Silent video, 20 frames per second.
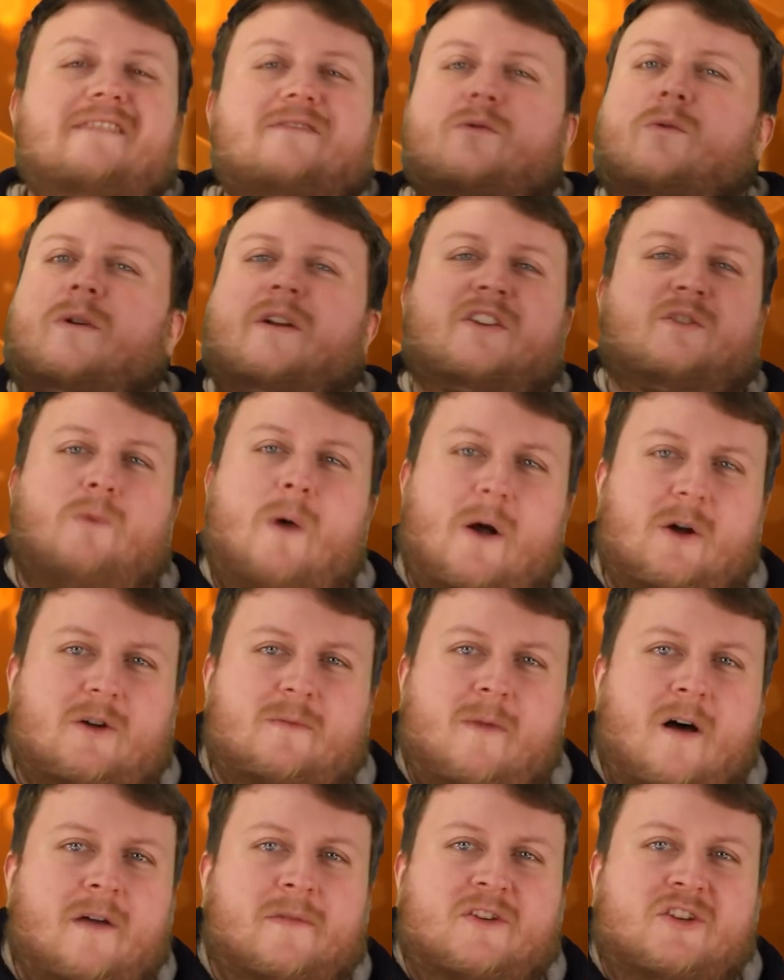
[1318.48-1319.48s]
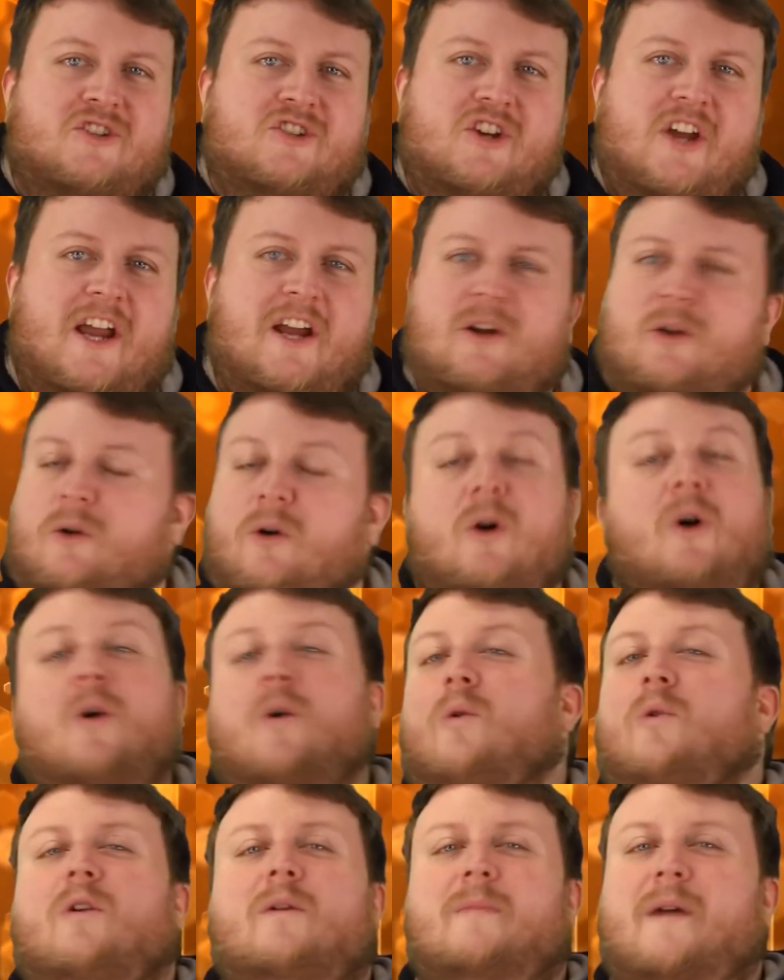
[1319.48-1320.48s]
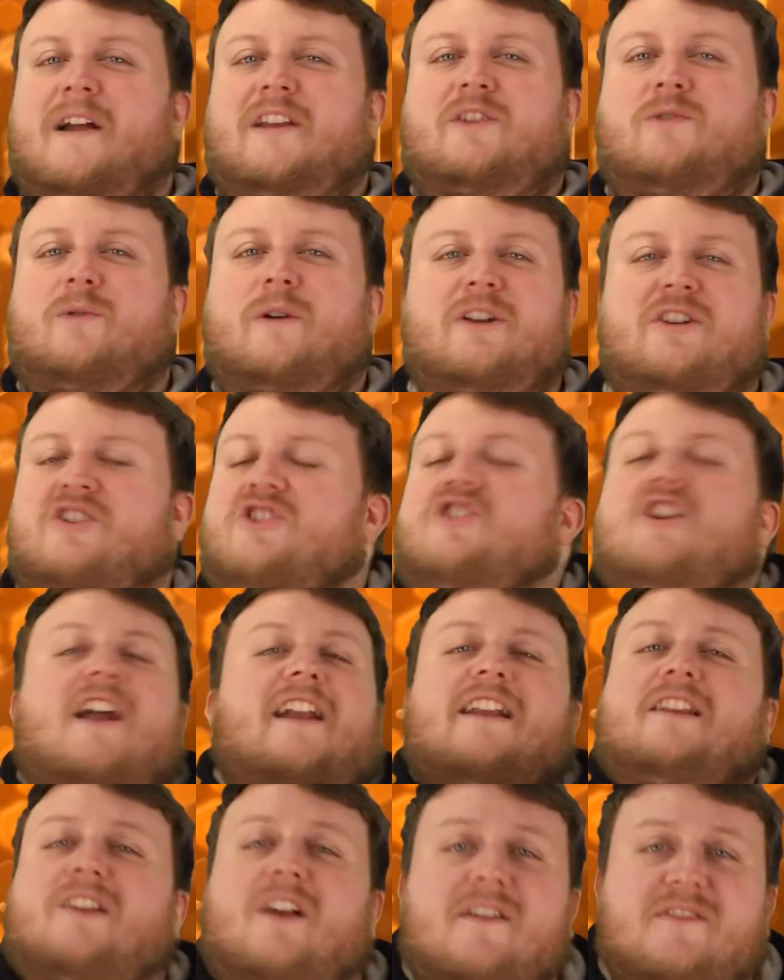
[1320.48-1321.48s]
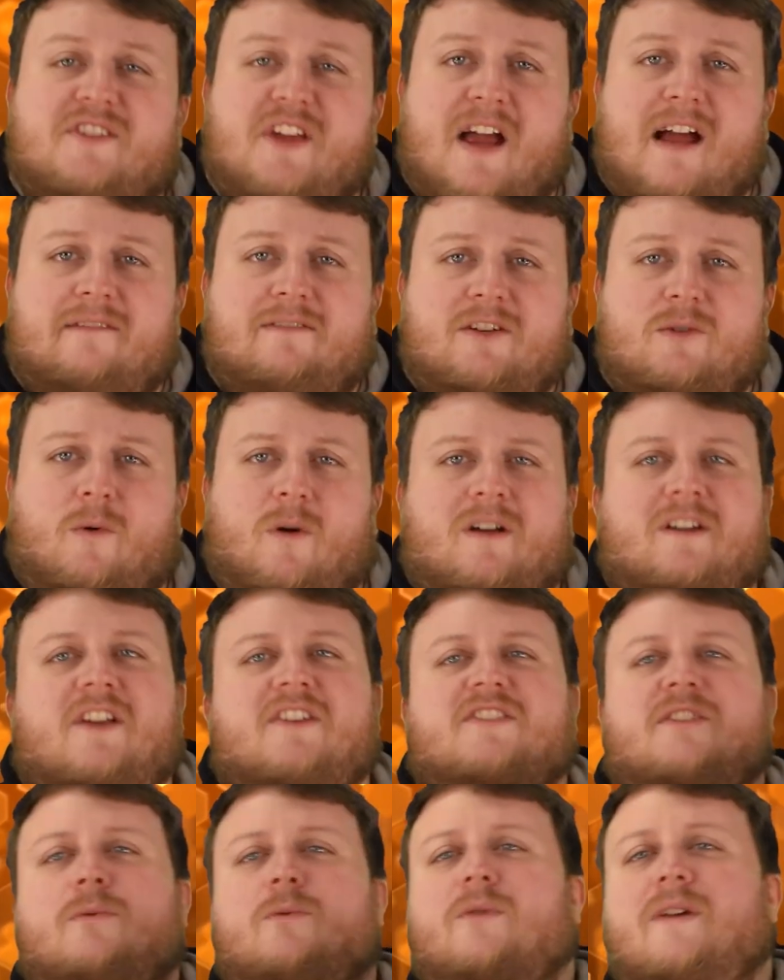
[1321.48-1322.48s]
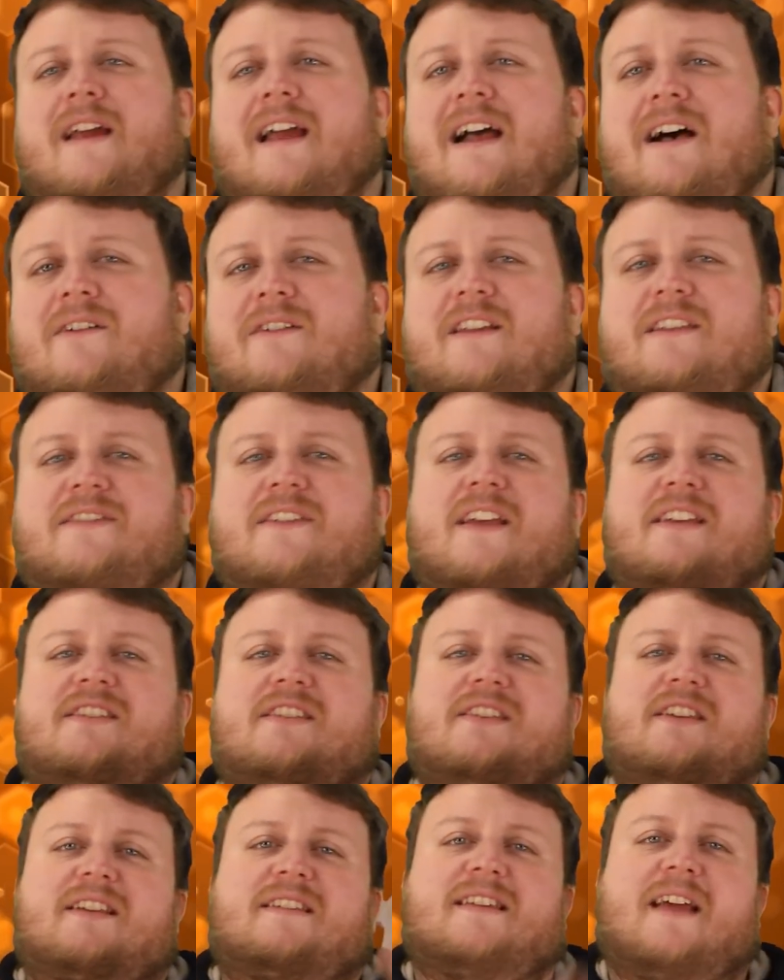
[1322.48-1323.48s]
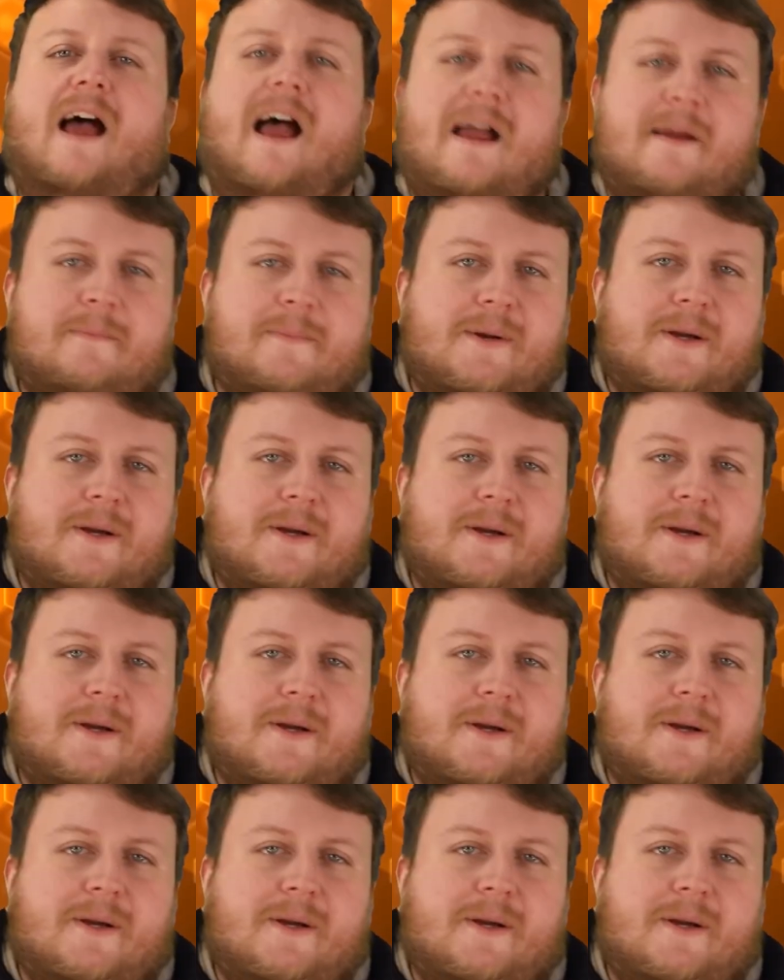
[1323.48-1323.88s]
everyone is welcome on this channel or my Twitch. Chetty loves everyone because in reality, this is a time